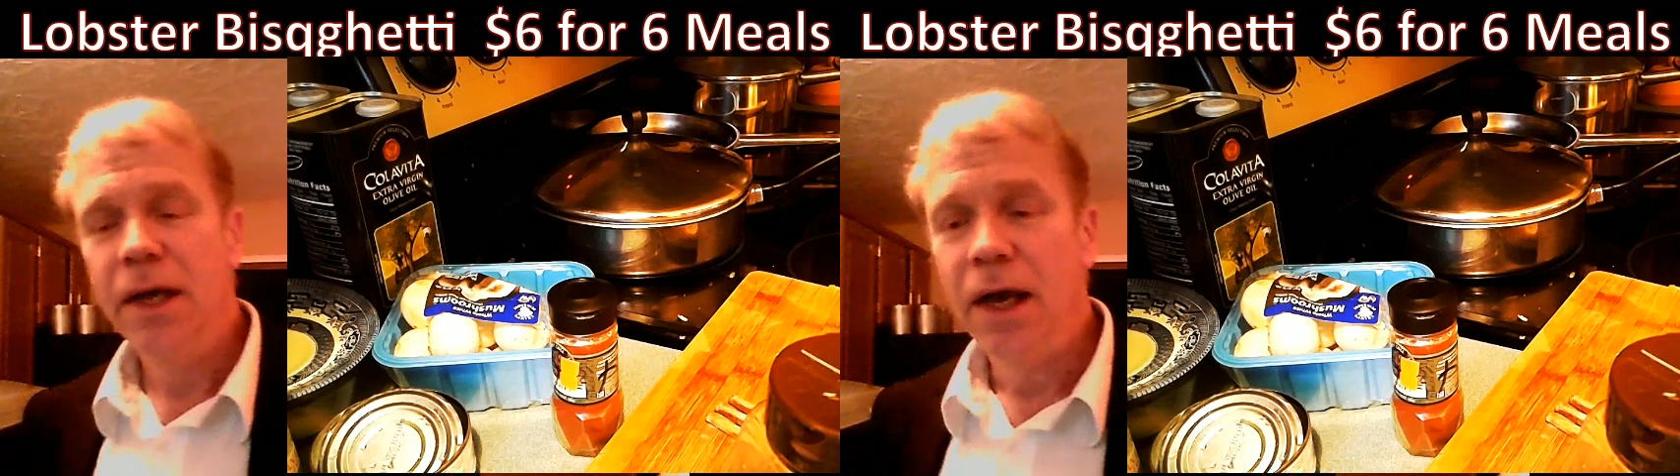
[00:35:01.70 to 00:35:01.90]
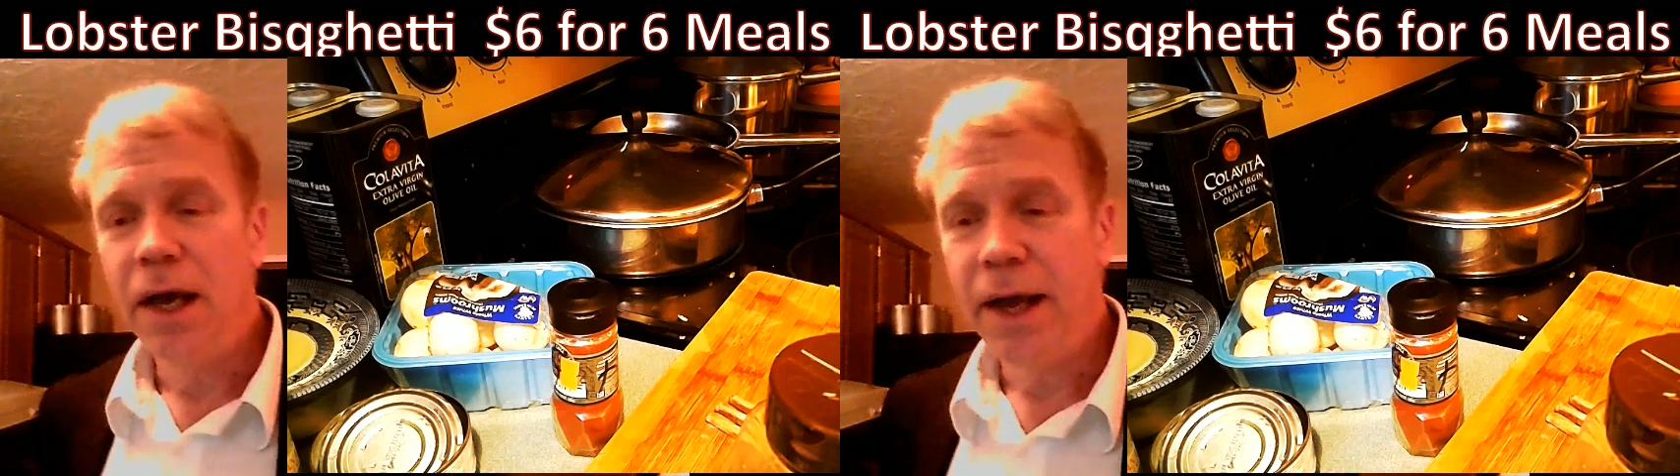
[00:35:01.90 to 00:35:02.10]

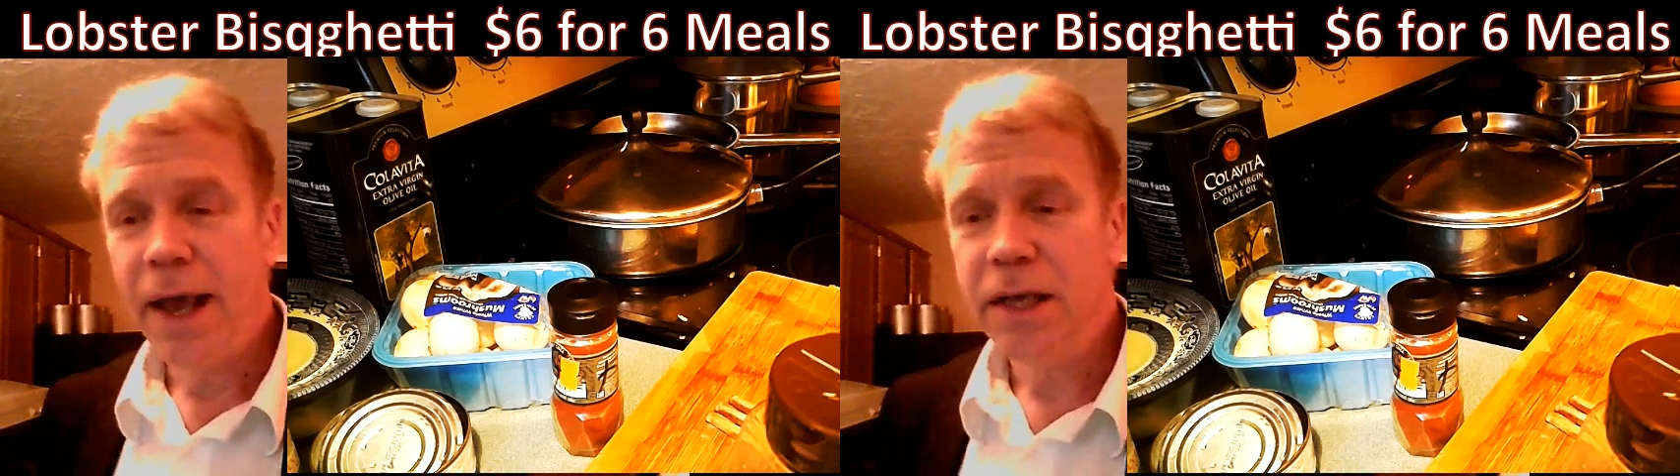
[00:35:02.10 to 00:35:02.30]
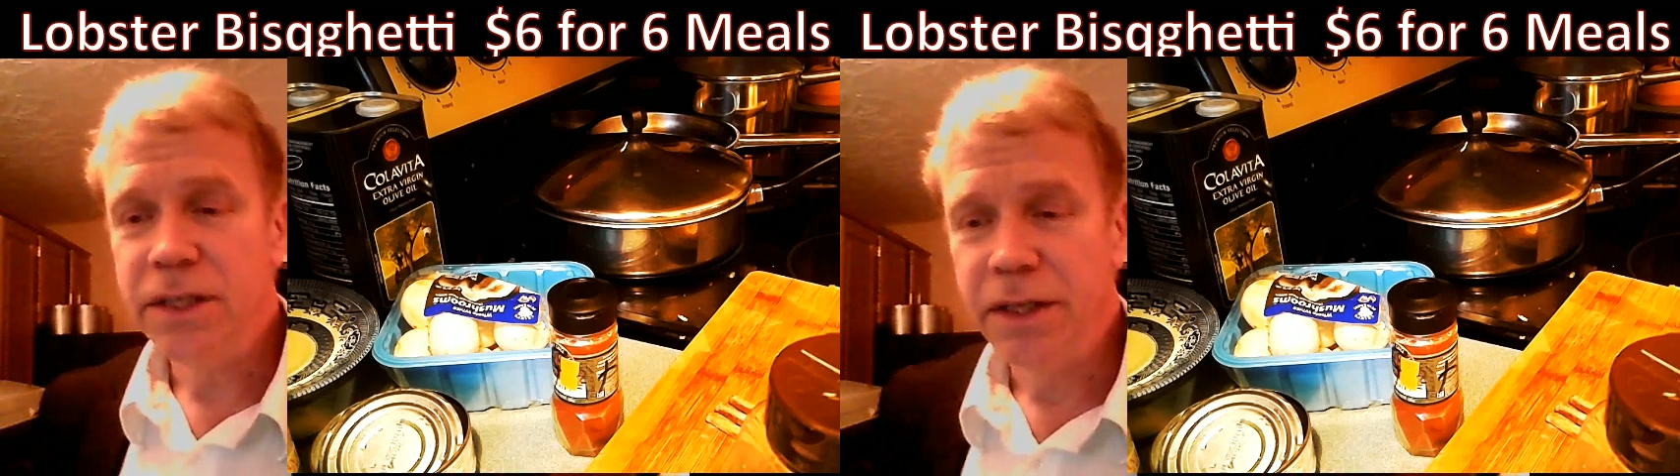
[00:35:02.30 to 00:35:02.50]
uh,
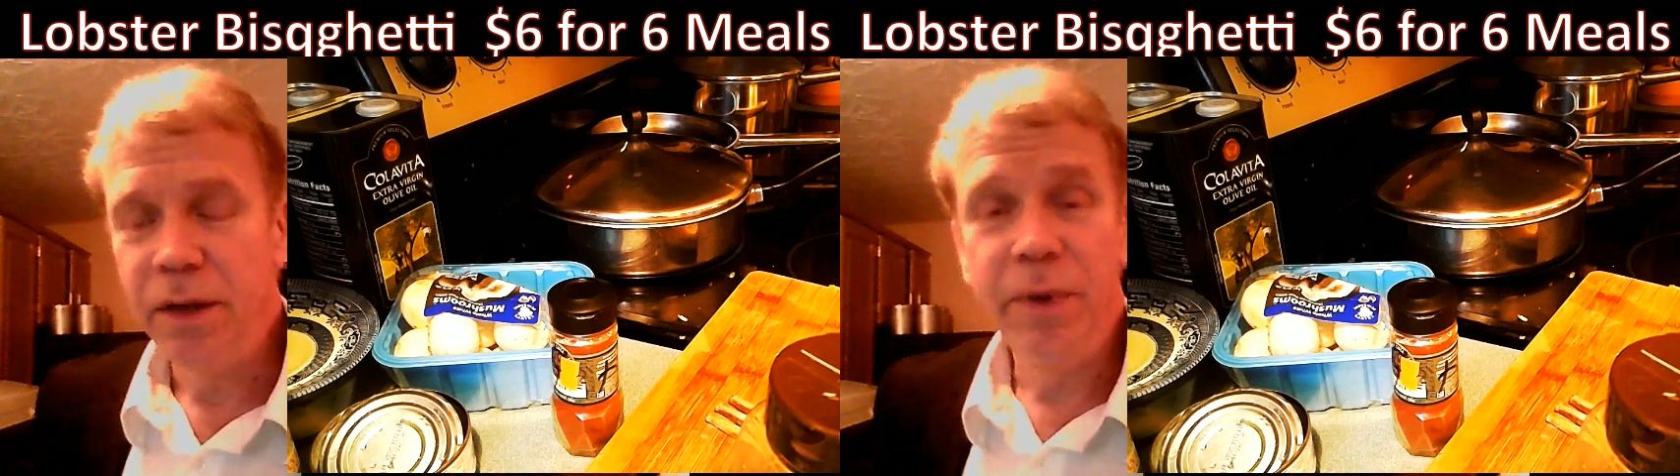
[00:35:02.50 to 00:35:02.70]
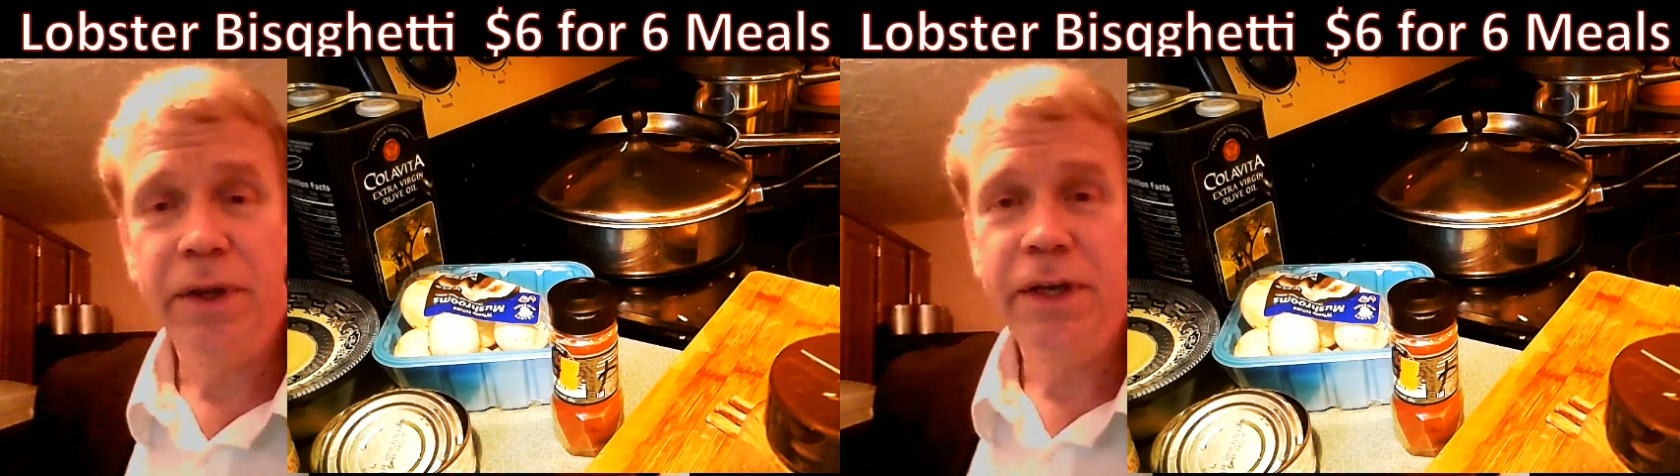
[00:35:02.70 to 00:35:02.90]
has the
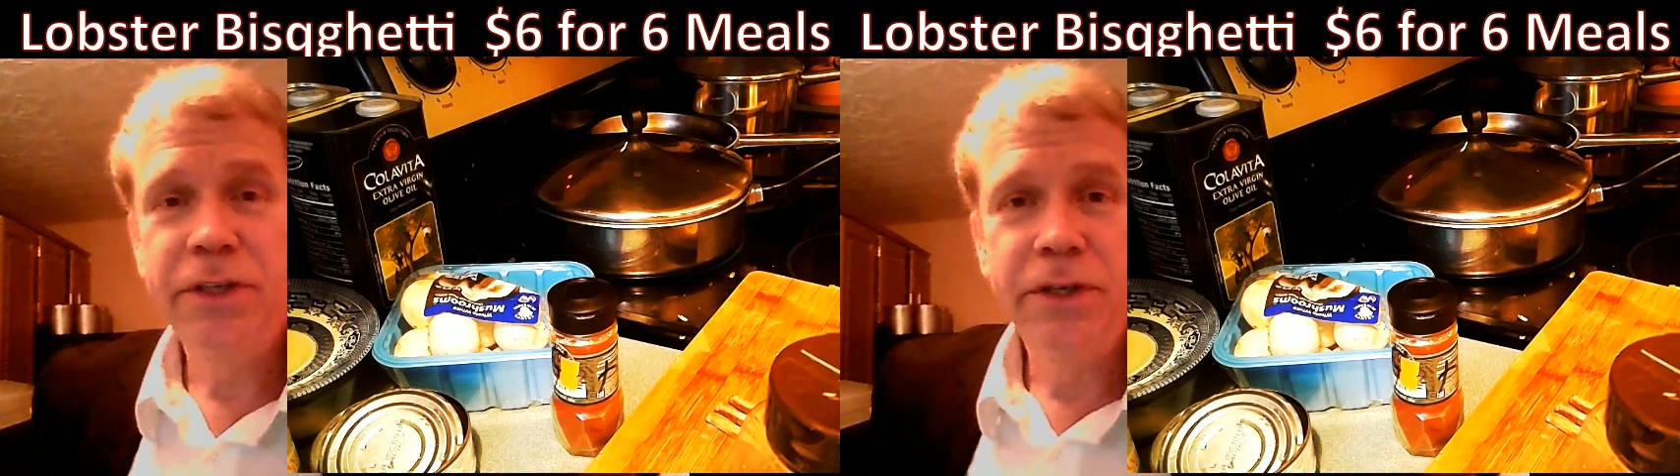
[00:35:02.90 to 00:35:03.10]
ability